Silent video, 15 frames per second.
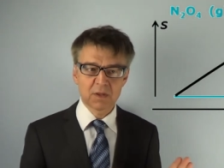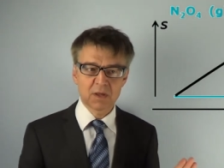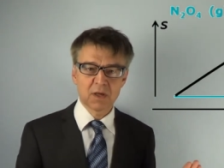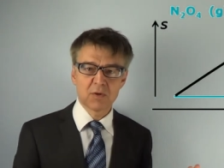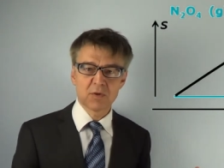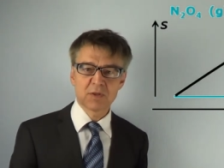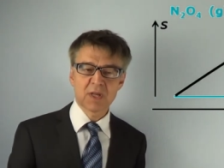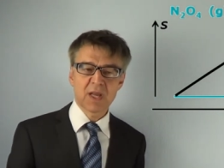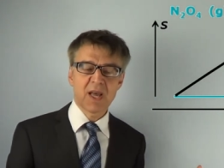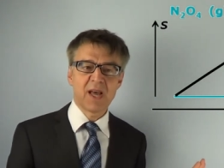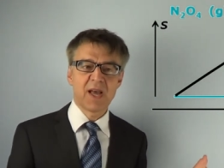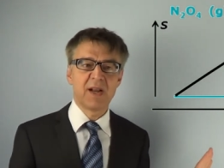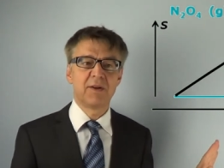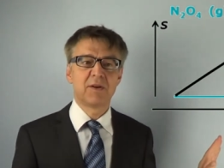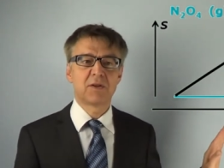goes
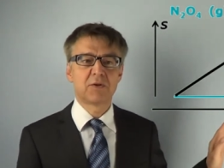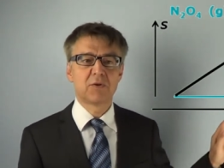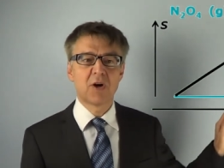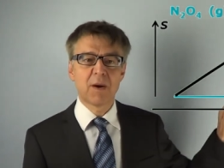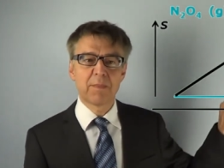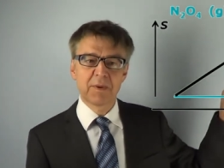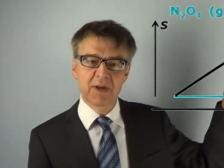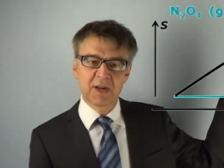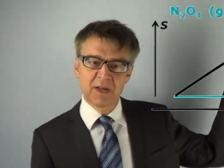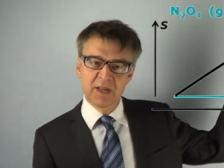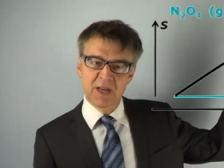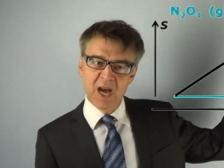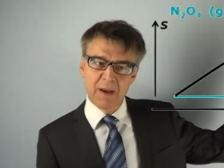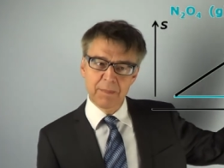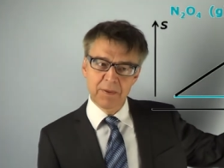
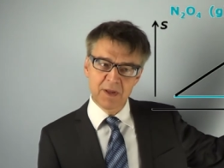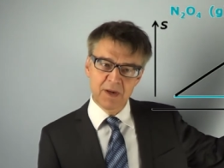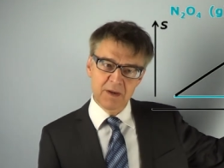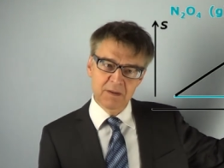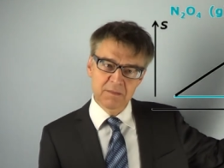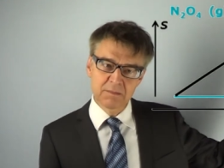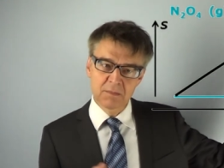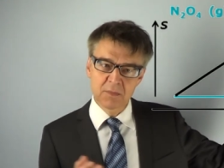endotrophically uphill